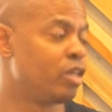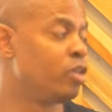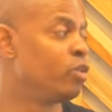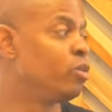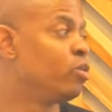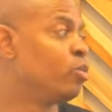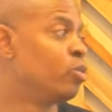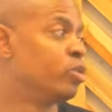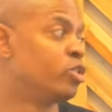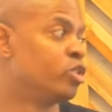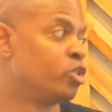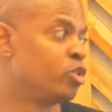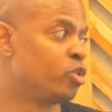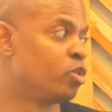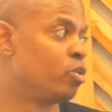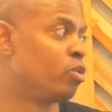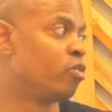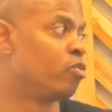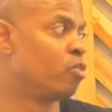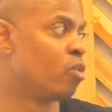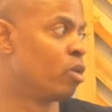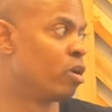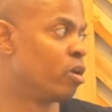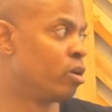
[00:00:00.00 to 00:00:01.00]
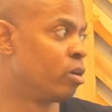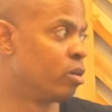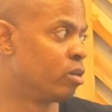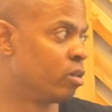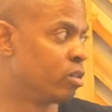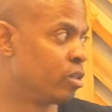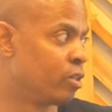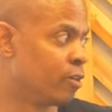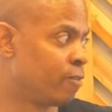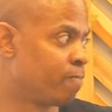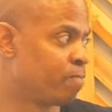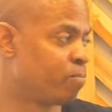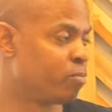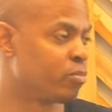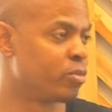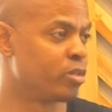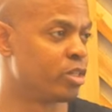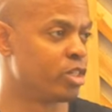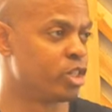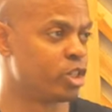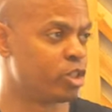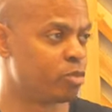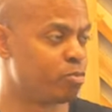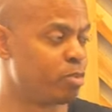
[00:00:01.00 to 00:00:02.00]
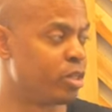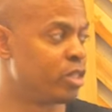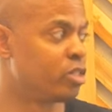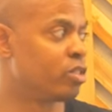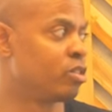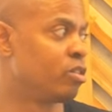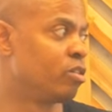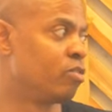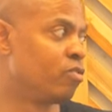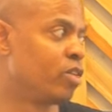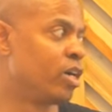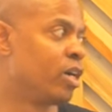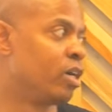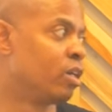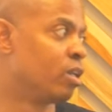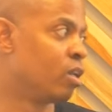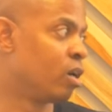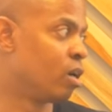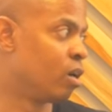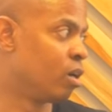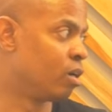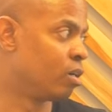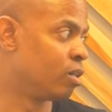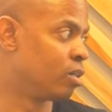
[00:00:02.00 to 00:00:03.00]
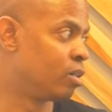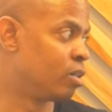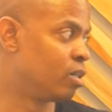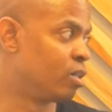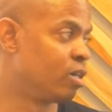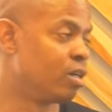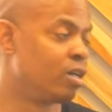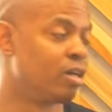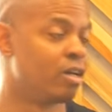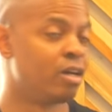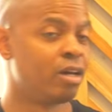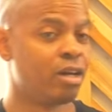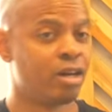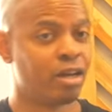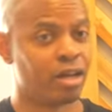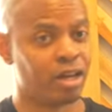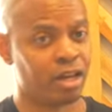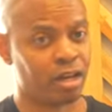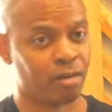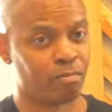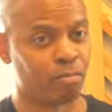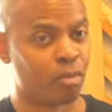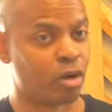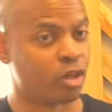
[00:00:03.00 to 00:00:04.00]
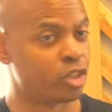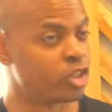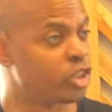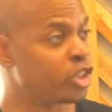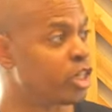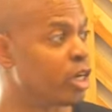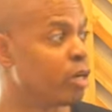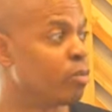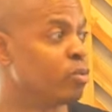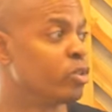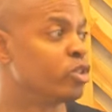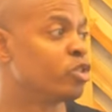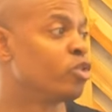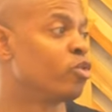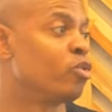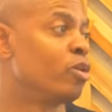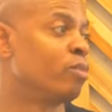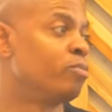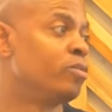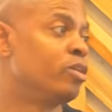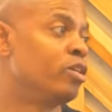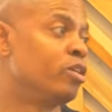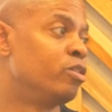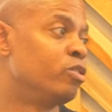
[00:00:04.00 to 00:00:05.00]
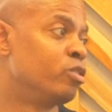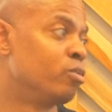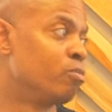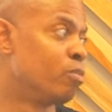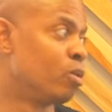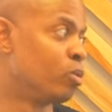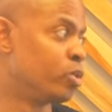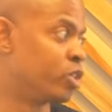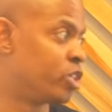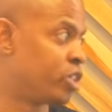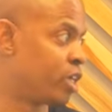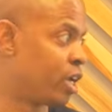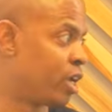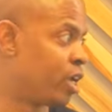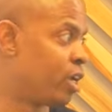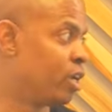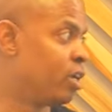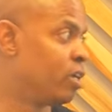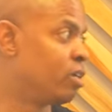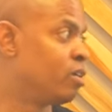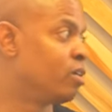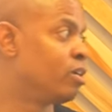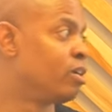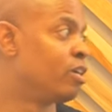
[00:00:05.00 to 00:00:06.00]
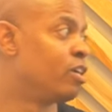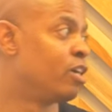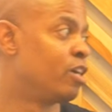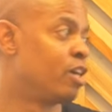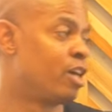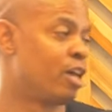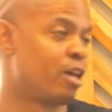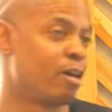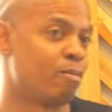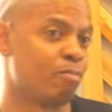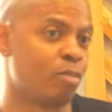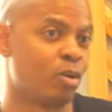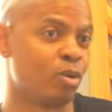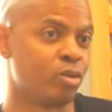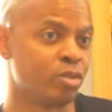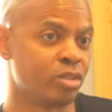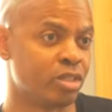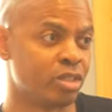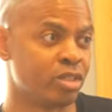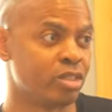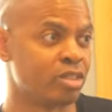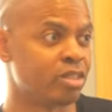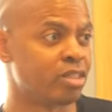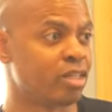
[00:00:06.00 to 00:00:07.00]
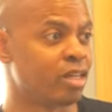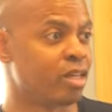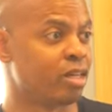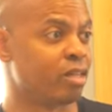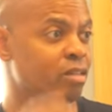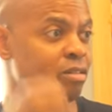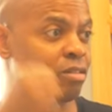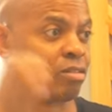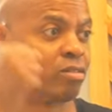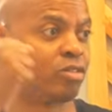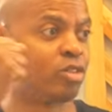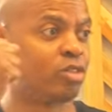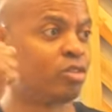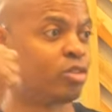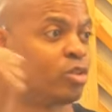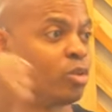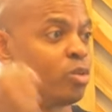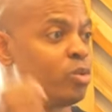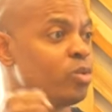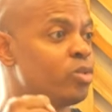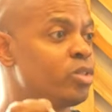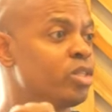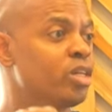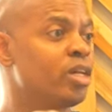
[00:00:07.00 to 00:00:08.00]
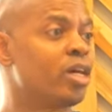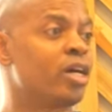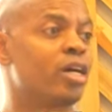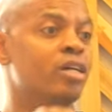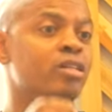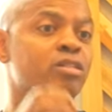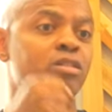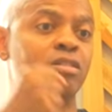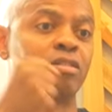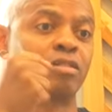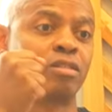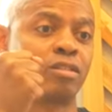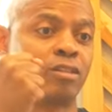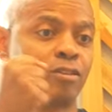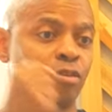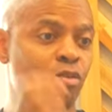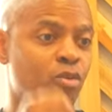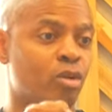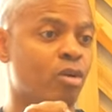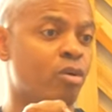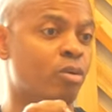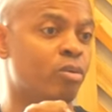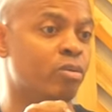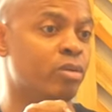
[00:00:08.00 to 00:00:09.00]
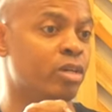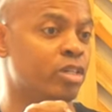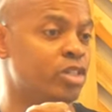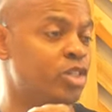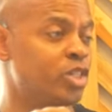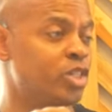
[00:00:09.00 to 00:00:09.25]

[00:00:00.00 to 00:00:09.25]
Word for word: he who is true of word, he speaks the divine law. And Moshe was corrupted into Moshe and Moses, and Tahuti has, you know, a